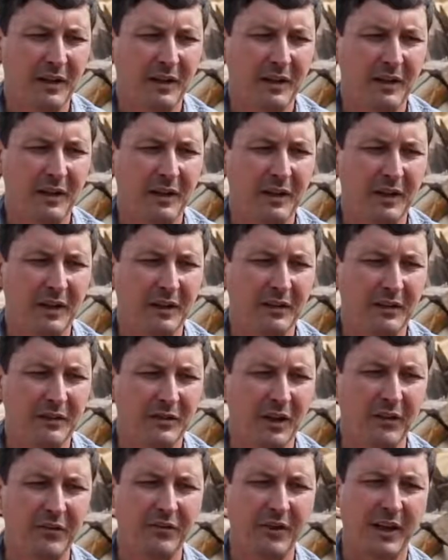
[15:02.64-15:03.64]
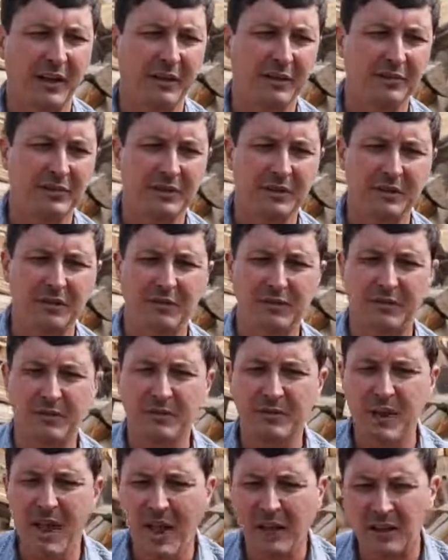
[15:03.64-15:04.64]
it does that, if she's
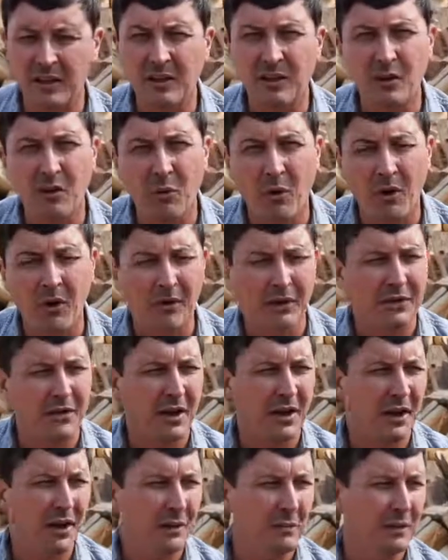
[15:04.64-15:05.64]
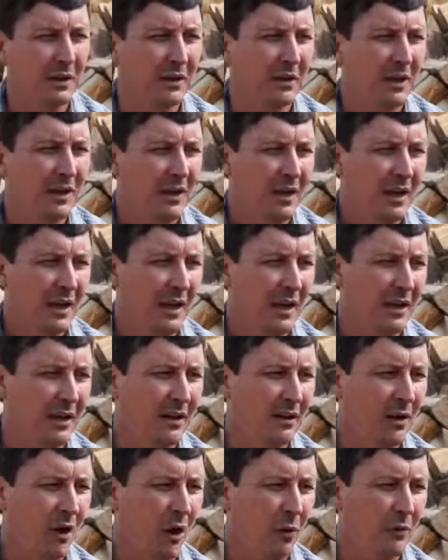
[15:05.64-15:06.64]
nagging you all the time
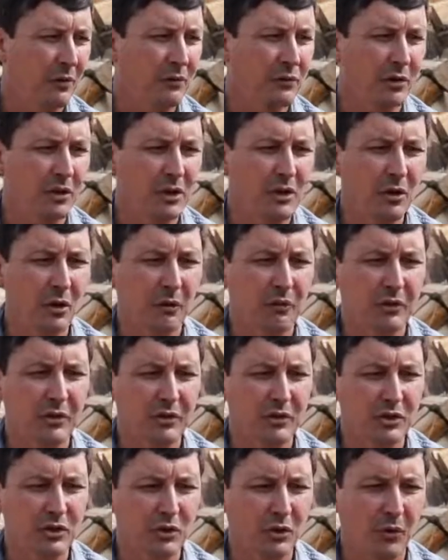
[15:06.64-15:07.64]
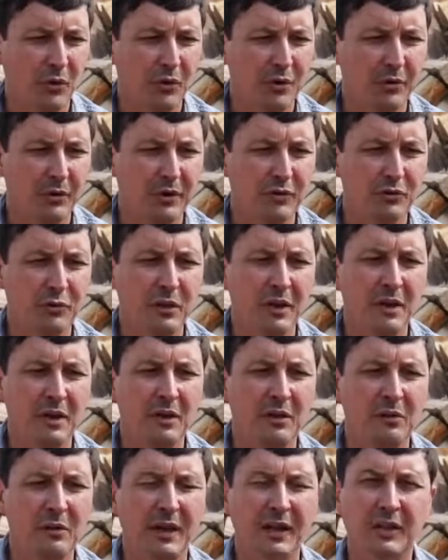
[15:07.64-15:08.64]
and always looking over your shoulder and
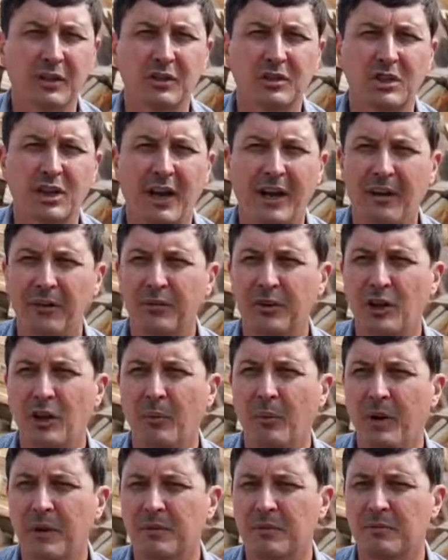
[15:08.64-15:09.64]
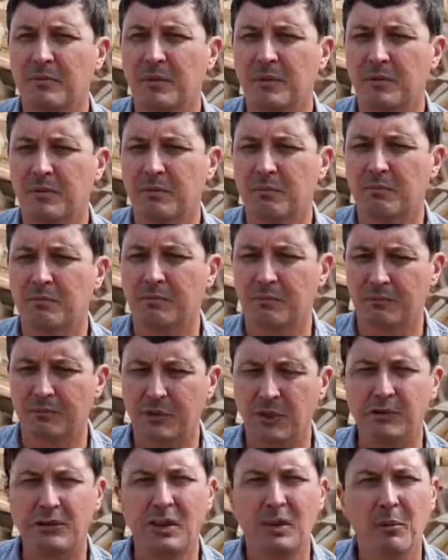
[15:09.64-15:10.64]
treating you like a child, you know what?
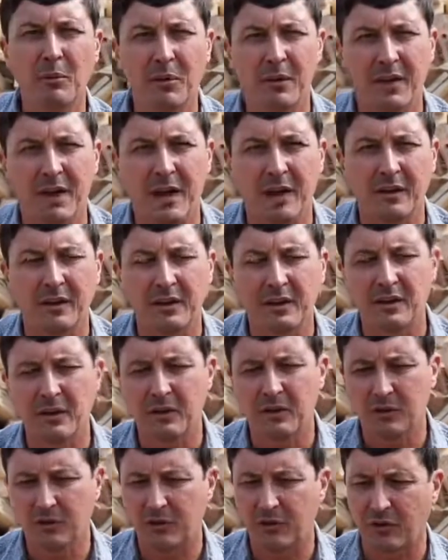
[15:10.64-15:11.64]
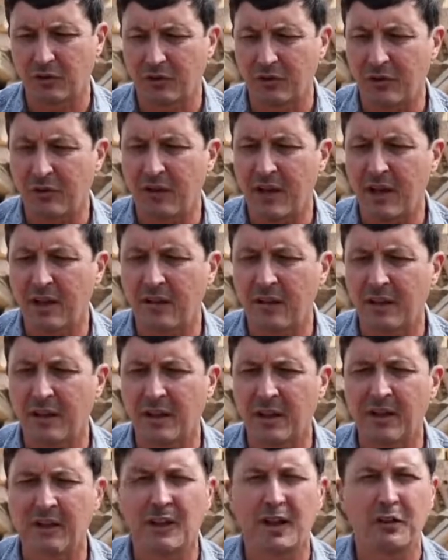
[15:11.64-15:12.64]
Deal with that. You sit her down
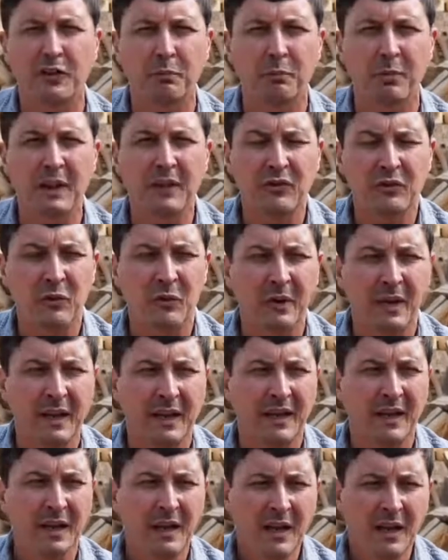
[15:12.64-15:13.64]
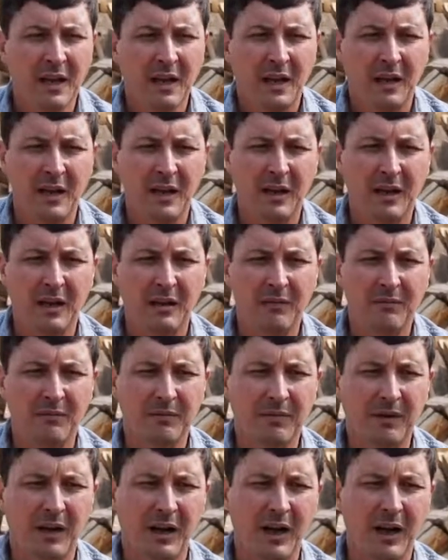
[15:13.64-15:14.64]
and explain to her, hey,
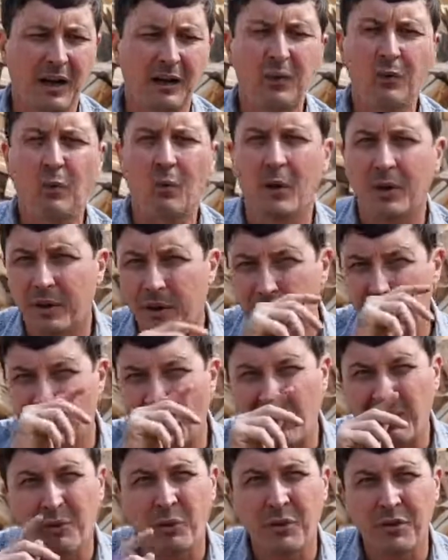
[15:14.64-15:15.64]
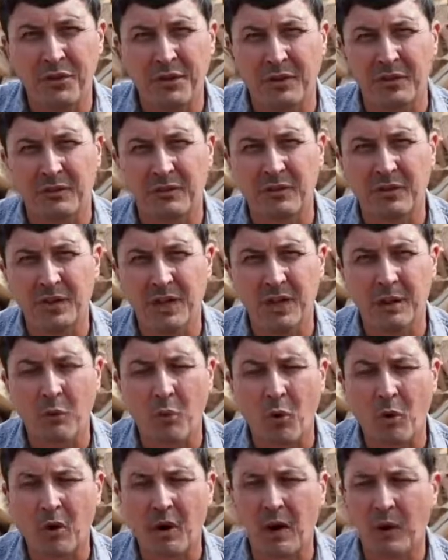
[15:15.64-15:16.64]
I don't want this
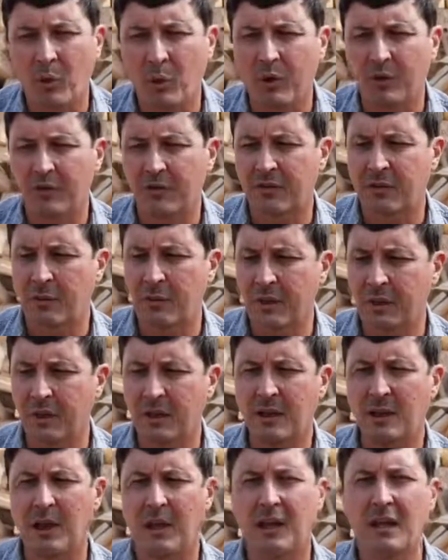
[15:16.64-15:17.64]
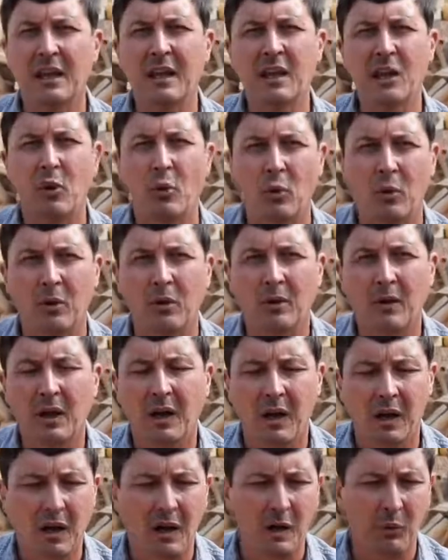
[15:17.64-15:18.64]
anymore. I want us to be equal.
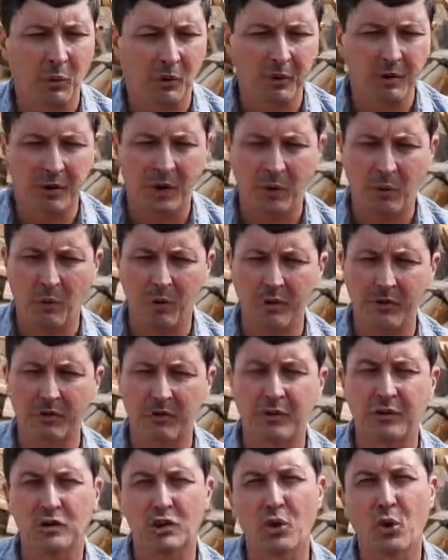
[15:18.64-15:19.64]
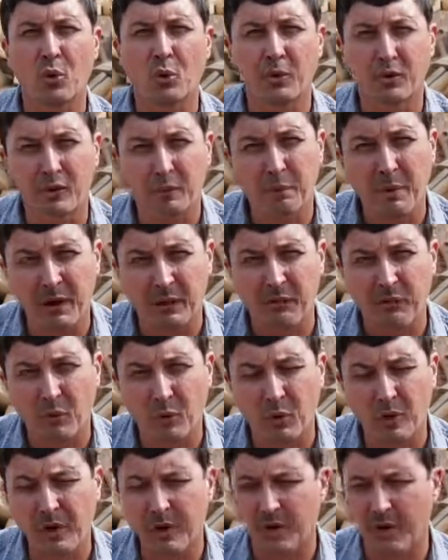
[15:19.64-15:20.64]
I want us to show respect for
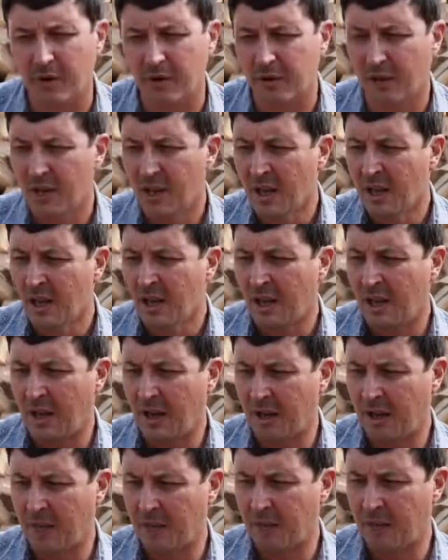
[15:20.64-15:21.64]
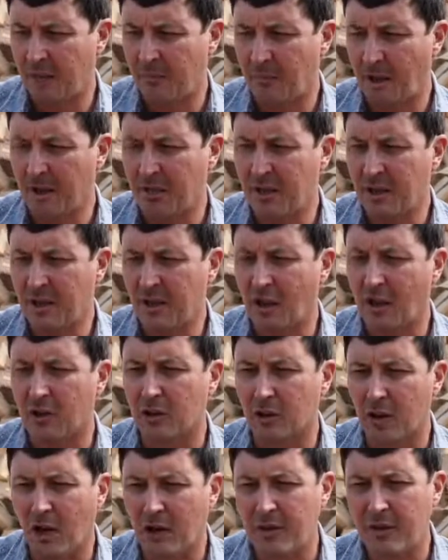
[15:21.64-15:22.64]
one another, and I think a
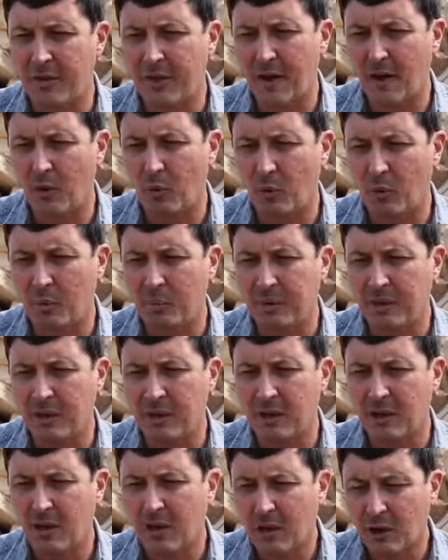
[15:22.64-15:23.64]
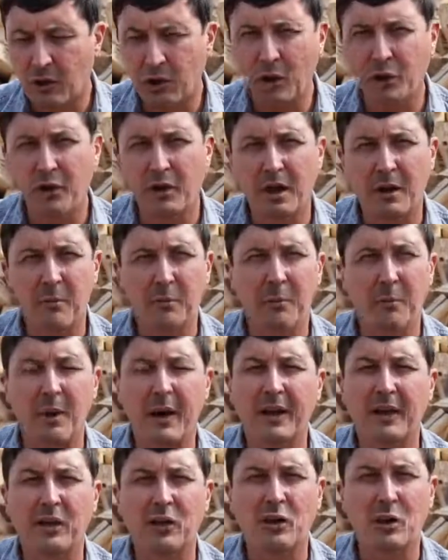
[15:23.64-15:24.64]
lot of that will be cleared up
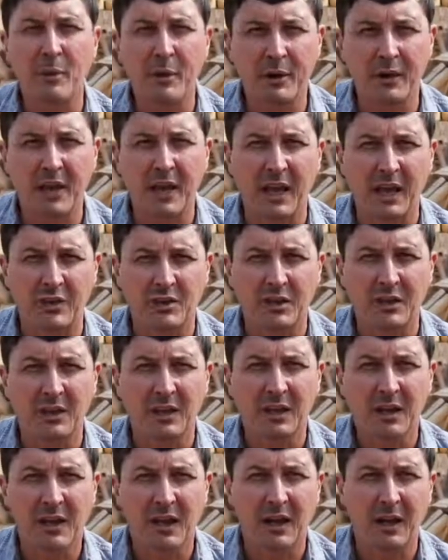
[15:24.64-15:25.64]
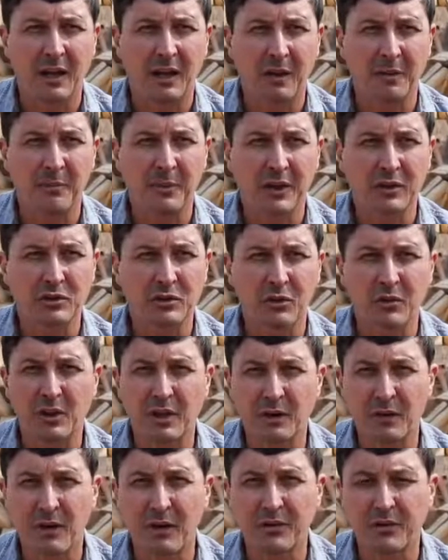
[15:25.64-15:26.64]
by communication. Make sure
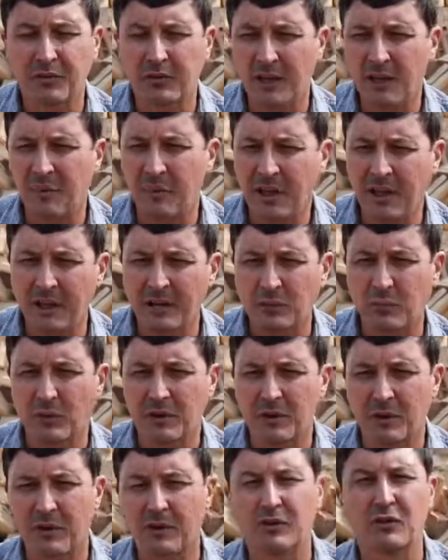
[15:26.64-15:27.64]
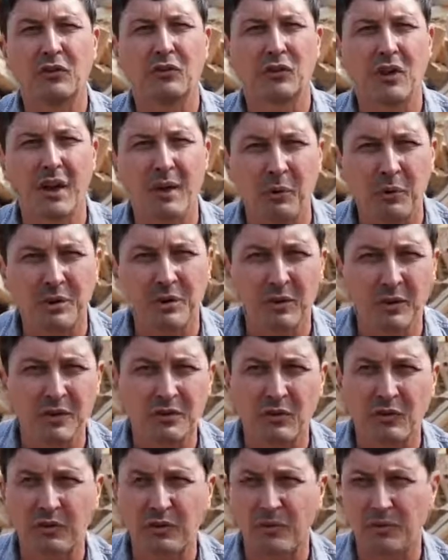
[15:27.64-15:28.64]
that you're on the same page when you're
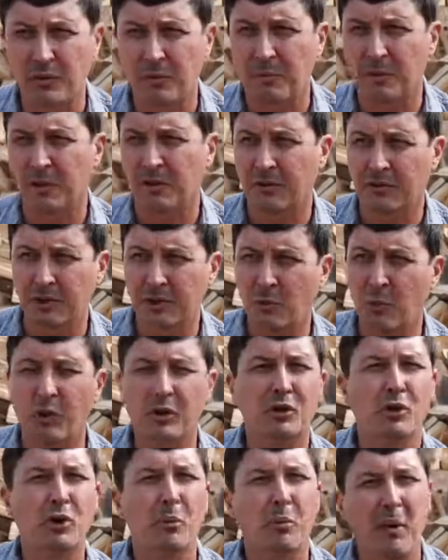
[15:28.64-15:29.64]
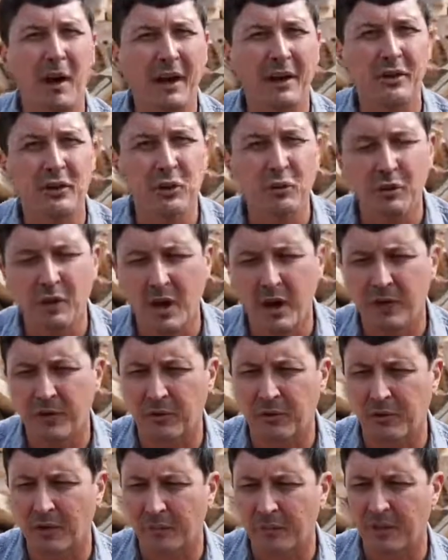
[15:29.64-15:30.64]
interested in something. Let's say you want to go buy a new gun
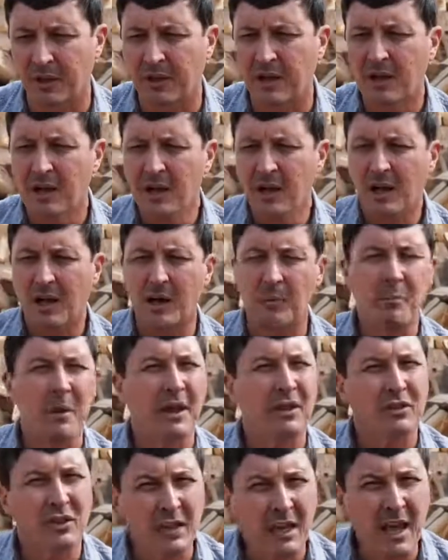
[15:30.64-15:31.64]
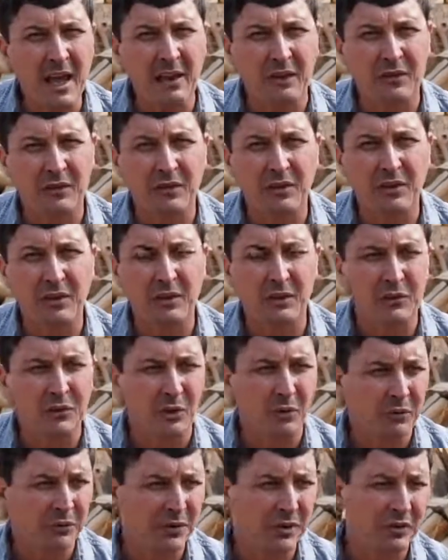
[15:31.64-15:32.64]
or something. Make the case. You know,
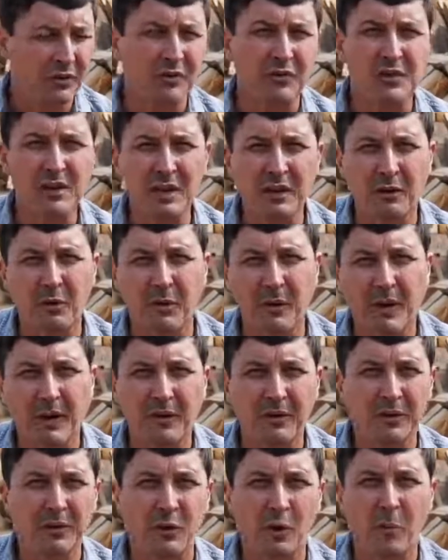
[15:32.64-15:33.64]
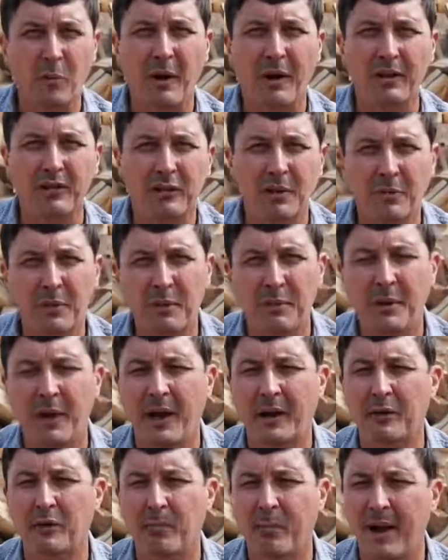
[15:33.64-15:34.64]
don't sneak around and go buy something
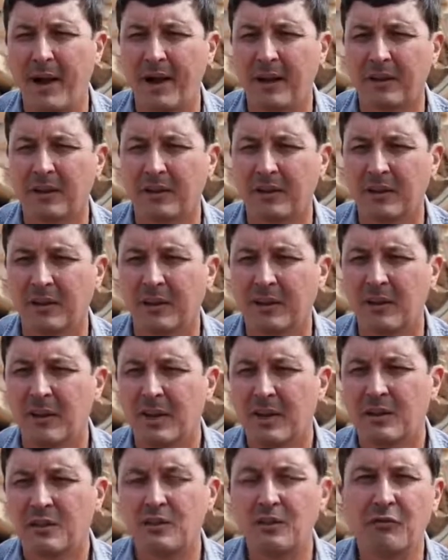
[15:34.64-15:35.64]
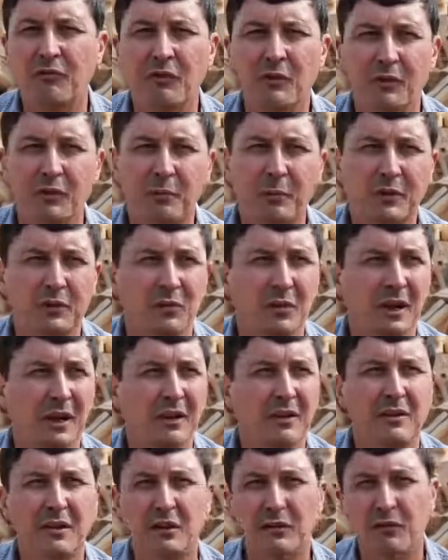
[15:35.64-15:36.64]
behind her back, and then she feels
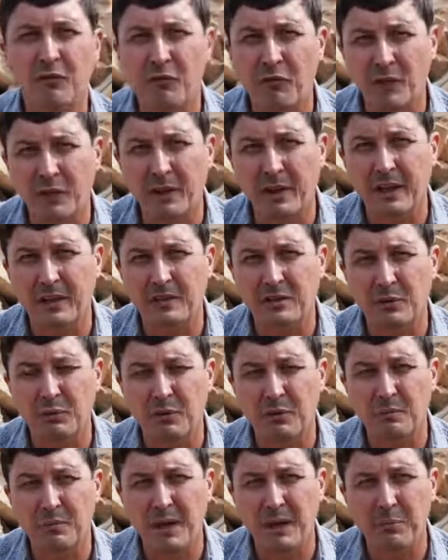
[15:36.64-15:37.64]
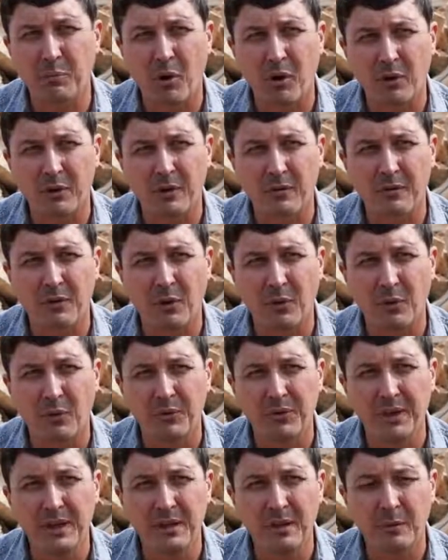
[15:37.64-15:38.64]
betrayed and doesn't feel like she was made part of the whole
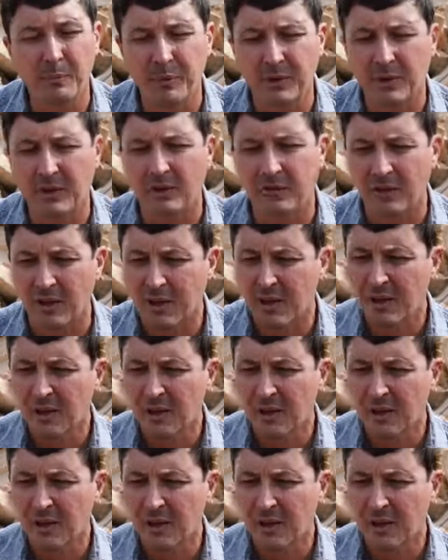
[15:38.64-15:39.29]
deal, because